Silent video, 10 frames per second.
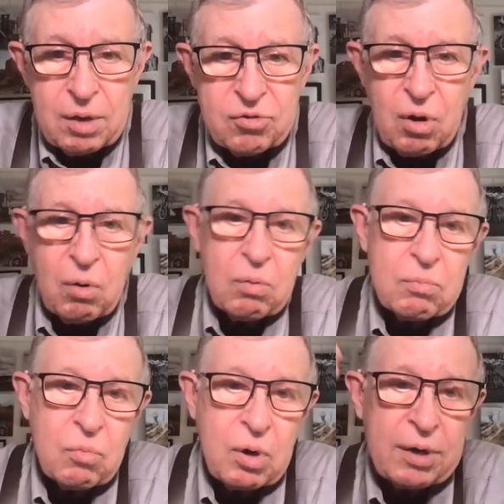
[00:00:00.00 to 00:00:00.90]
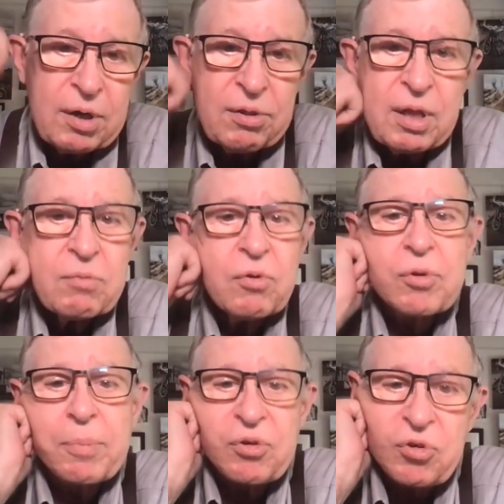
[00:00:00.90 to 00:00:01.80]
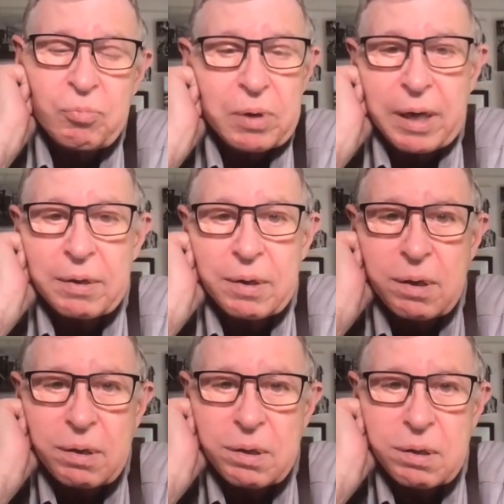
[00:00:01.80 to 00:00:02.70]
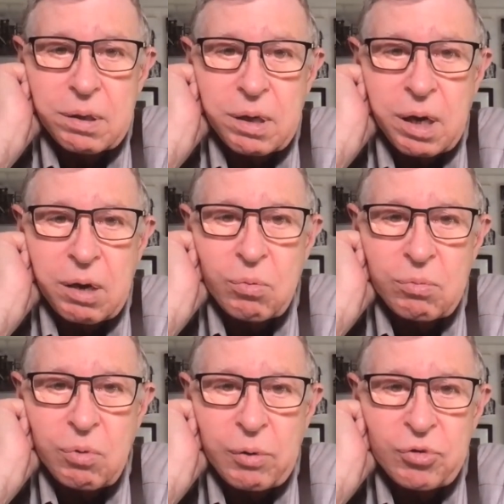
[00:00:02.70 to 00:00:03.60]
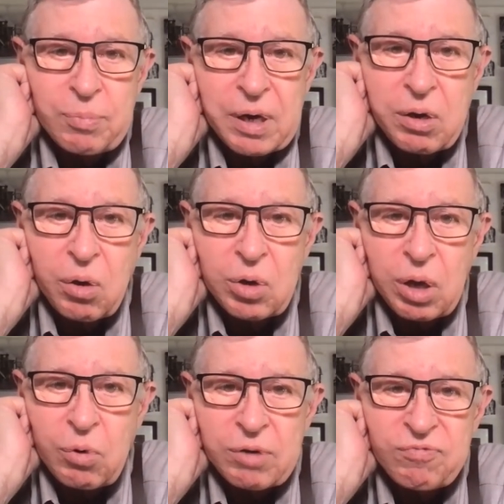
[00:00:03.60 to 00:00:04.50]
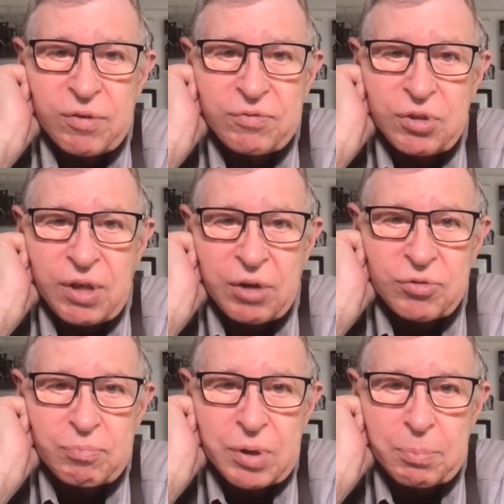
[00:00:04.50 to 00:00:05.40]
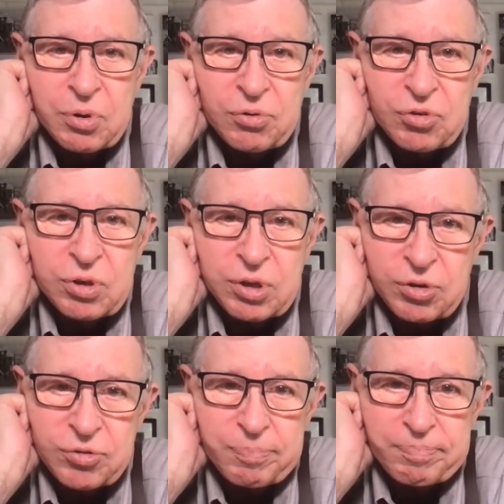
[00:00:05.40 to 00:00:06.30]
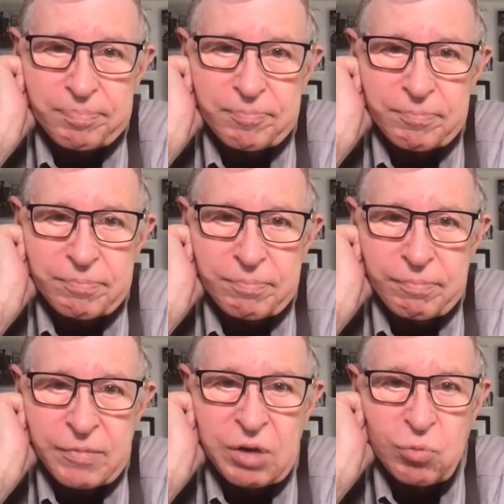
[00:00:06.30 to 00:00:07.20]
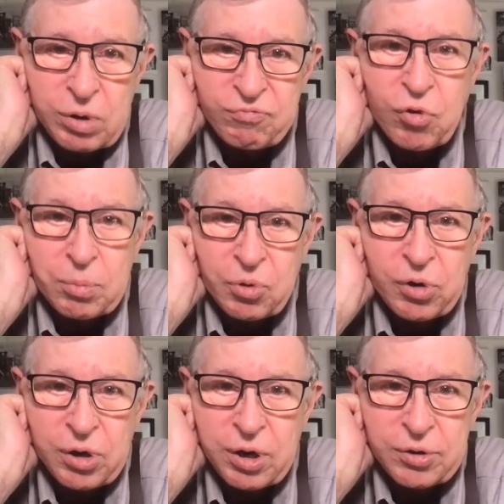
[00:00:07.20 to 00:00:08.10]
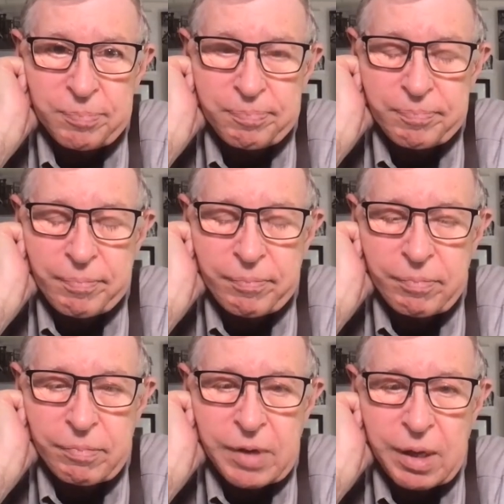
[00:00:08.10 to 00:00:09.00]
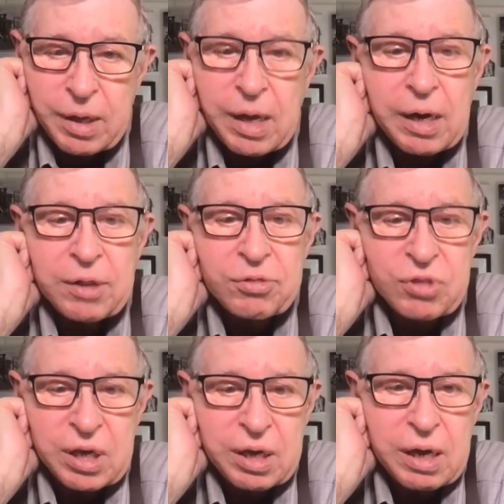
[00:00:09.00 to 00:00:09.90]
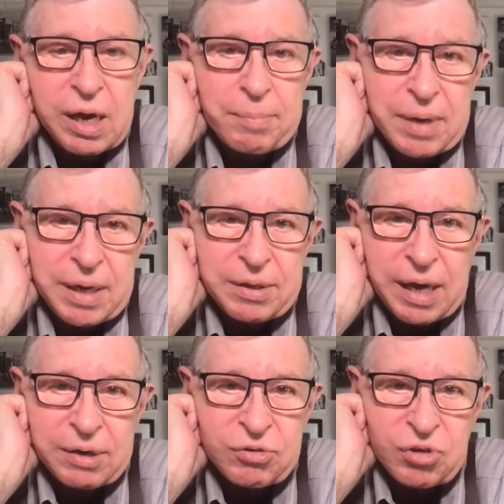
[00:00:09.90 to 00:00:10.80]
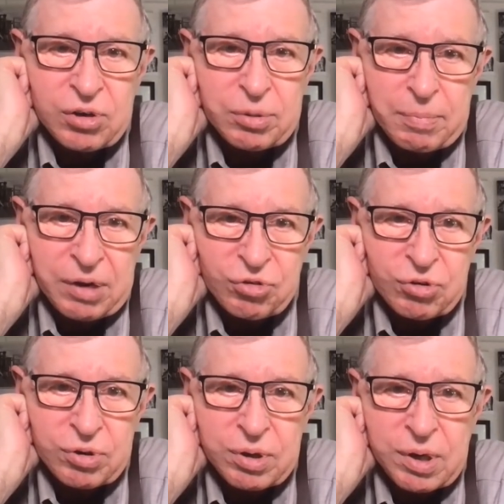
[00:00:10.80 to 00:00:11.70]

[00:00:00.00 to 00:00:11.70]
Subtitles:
So what I did then was a business plan. What was my goal? I wanted 50,000 people to see this in one form or another. And I think I made that. It's hard to measure.